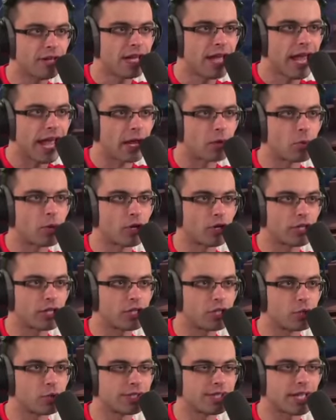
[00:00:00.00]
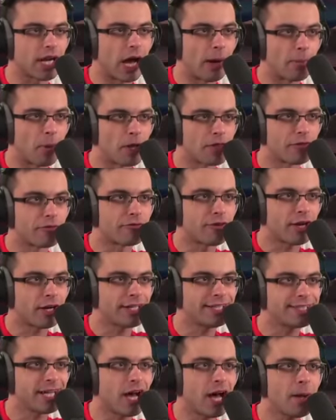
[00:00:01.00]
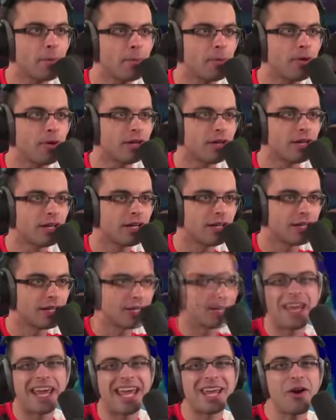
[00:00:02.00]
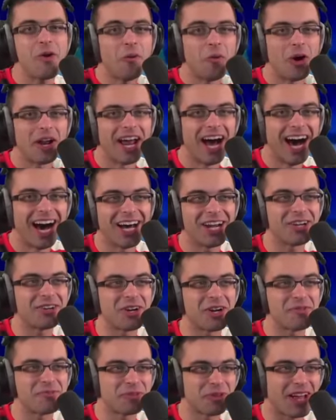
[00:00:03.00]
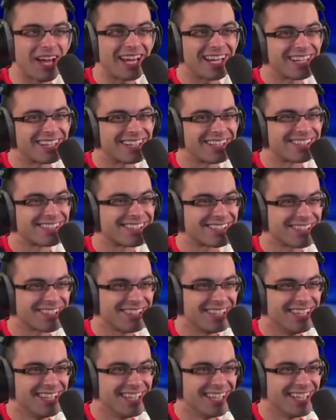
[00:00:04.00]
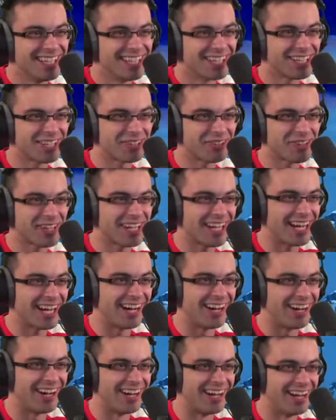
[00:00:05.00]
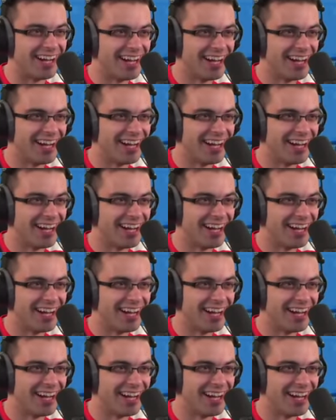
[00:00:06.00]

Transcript: Oh, I love Teenage Mutant On the very top to eliminate 100 players. Here we go.